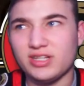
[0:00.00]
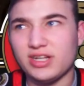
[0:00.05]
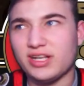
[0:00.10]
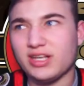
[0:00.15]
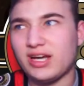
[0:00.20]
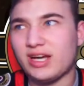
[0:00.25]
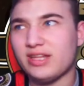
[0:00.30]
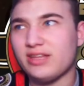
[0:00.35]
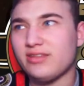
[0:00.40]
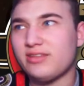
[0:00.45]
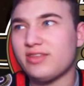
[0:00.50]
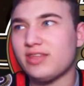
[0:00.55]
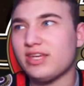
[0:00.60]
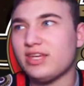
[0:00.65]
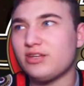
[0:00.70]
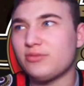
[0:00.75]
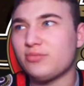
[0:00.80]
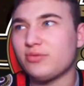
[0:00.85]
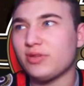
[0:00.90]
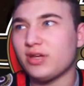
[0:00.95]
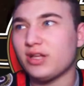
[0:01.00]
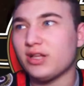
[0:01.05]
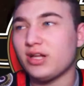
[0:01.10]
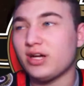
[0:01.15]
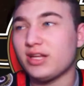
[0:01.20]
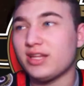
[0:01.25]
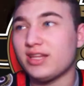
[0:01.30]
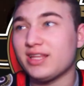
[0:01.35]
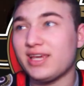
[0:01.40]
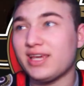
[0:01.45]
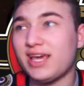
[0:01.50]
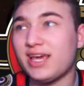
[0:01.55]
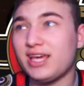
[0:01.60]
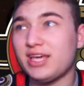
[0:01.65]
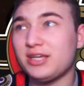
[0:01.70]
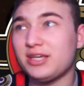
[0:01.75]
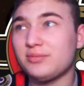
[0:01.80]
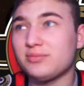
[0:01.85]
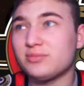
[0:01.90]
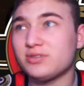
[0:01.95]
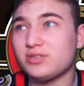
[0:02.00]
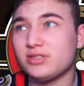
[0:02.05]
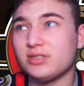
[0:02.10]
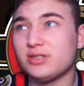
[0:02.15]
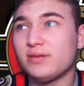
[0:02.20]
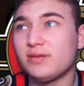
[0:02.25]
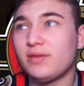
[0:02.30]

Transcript: I didn't think he'd play a lot of the games, and